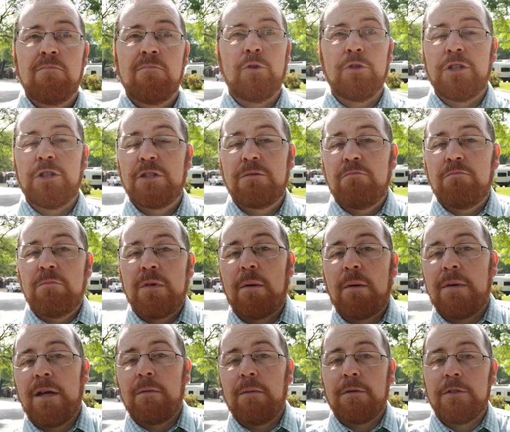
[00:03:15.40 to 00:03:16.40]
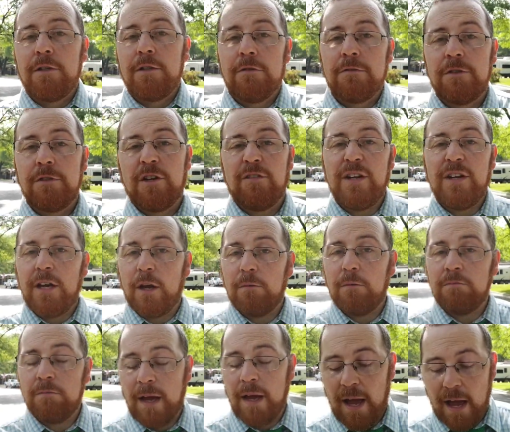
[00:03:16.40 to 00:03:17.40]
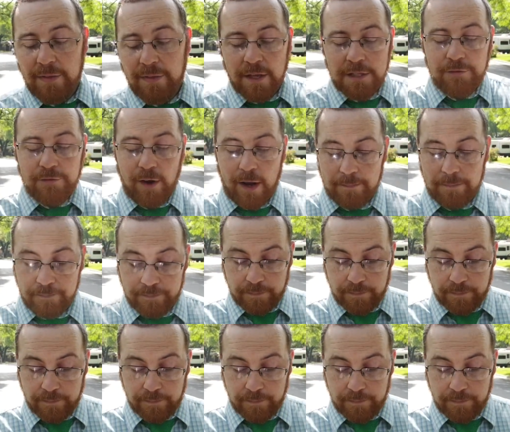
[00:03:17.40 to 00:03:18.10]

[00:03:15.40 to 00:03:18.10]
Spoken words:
will just not be able to use their video. And that's fine.